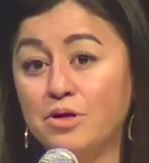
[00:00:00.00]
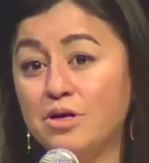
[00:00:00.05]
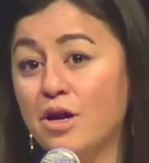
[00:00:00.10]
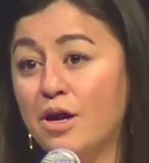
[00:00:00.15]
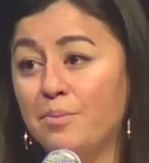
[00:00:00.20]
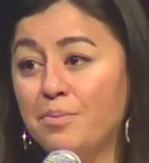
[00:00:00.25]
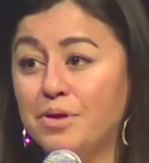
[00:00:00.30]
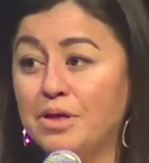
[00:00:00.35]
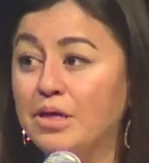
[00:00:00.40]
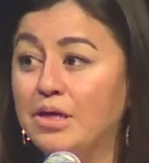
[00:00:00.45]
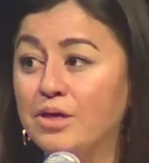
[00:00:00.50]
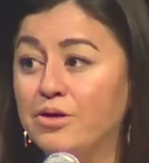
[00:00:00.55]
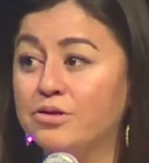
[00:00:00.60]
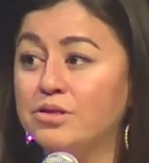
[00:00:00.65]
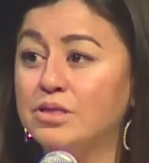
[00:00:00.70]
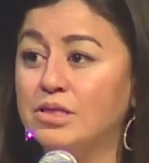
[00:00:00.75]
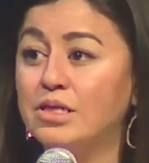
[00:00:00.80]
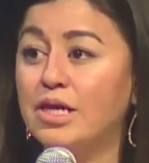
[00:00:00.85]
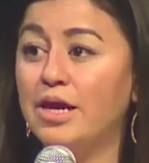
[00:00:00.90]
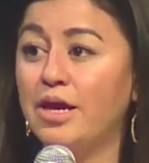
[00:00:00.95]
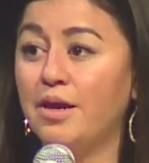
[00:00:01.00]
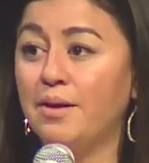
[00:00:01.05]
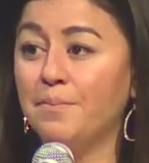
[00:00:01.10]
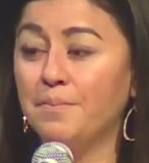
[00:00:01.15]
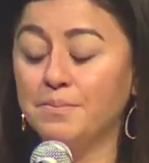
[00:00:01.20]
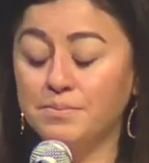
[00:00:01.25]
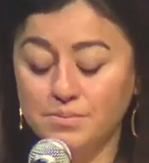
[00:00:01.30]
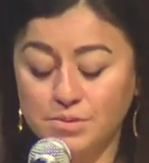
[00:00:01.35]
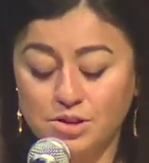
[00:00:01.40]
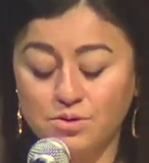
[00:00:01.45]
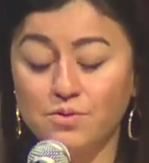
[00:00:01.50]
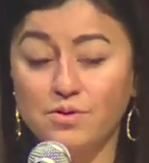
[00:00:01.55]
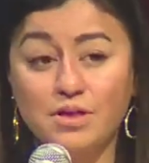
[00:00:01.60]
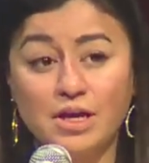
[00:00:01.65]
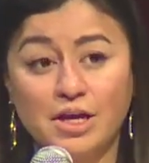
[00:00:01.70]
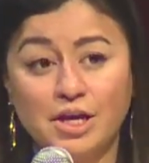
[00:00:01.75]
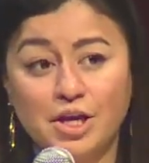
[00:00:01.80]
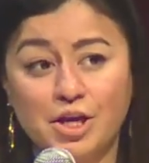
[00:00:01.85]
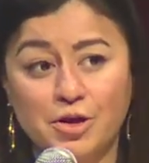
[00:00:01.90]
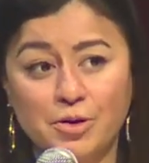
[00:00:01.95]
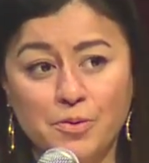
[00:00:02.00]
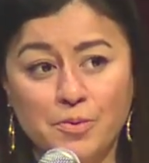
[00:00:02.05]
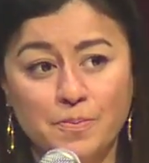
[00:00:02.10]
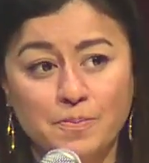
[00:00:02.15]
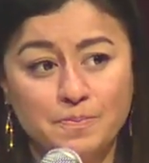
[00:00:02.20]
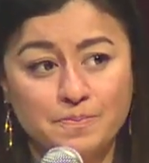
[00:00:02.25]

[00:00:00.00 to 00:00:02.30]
not be here today. So thank you.